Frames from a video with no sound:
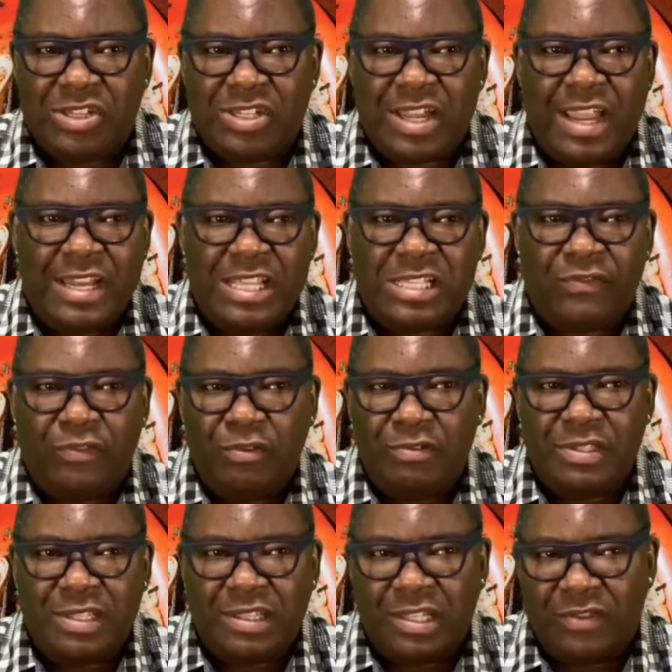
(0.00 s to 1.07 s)
Chinese food
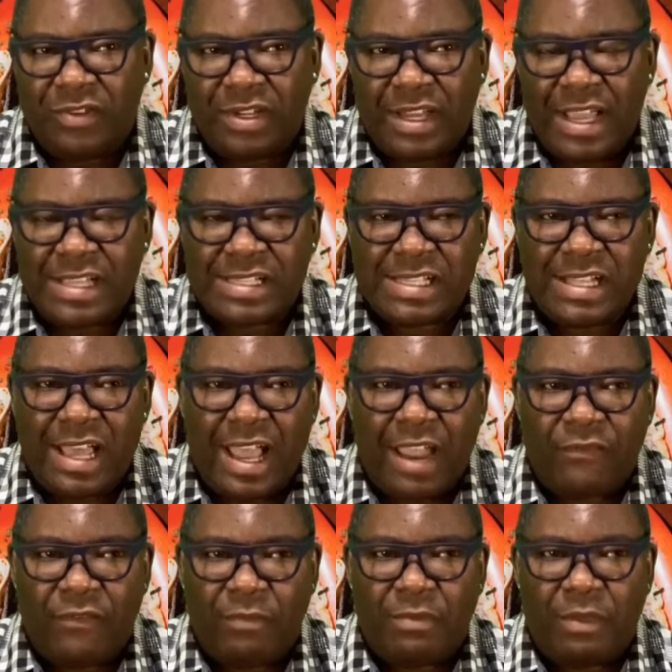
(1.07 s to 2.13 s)
delivered nice and hot
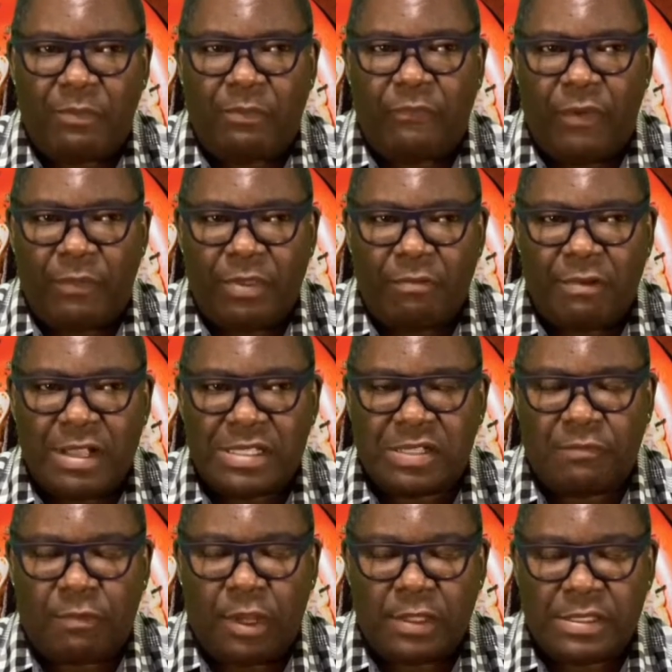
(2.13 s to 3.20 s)
from the, from the restaurant.